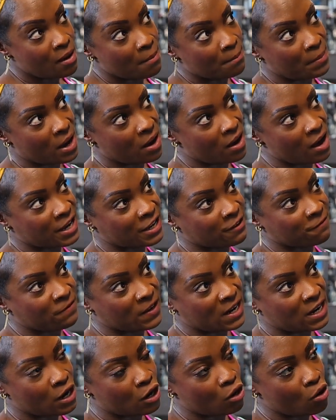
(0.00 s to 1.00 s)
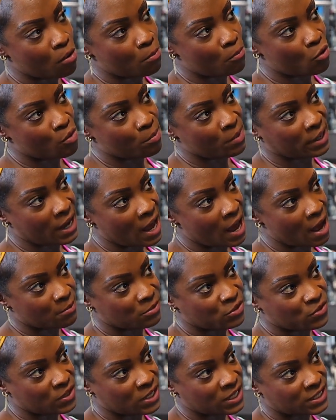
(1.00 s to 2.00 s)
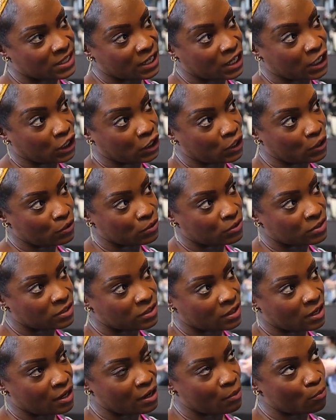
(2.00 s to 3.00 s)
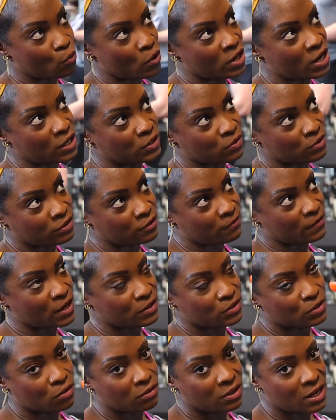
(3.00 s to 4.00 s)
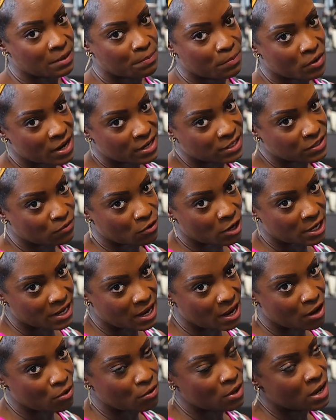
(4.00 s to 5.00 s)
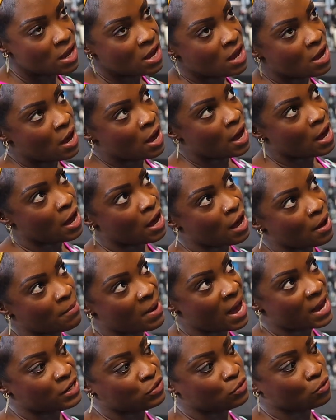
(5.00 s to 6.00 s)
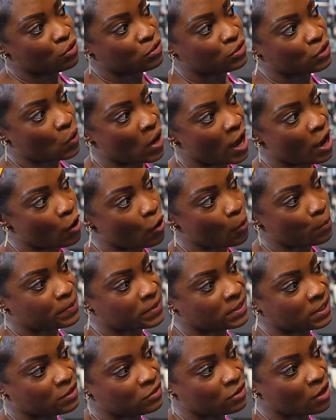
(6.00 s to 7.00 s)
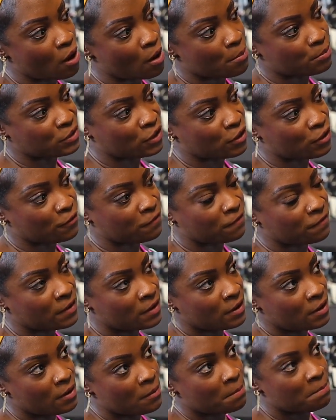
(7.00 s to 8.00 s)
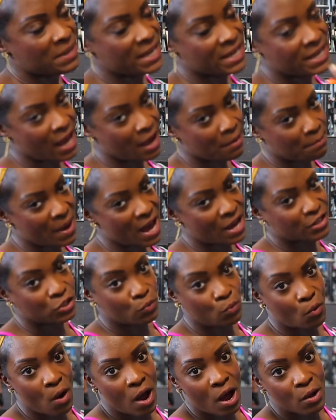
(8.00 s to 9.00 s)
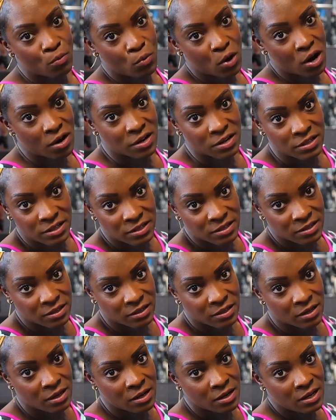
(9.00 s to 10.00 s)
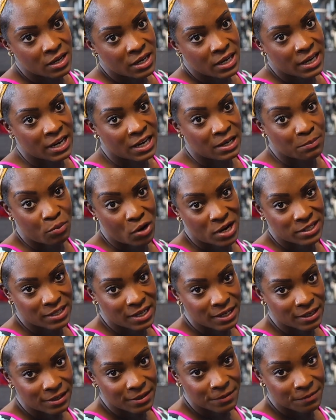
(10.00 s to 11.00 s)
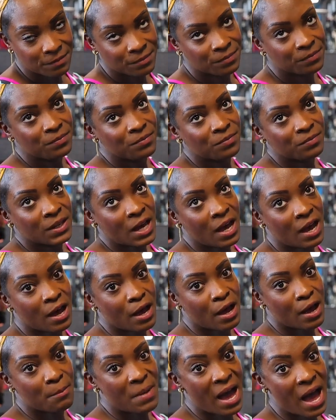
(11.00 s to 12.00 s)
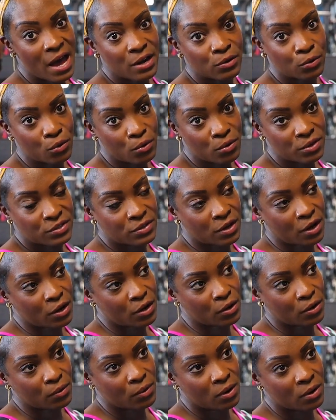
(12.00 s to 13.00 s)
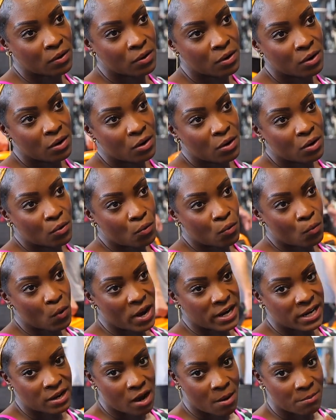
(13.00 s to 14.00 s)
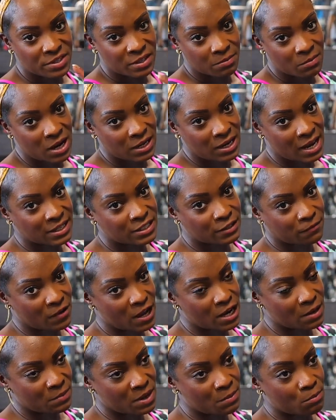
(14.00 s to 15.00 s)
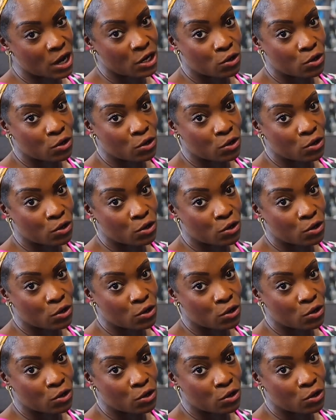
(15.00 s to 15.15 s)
but I can feel it a lot more in my hamstrings and glutes when I use the vertical leg press right now. And it also helps in terms of me getting back to where I was in pressing. And also, when it comes to my leg development, my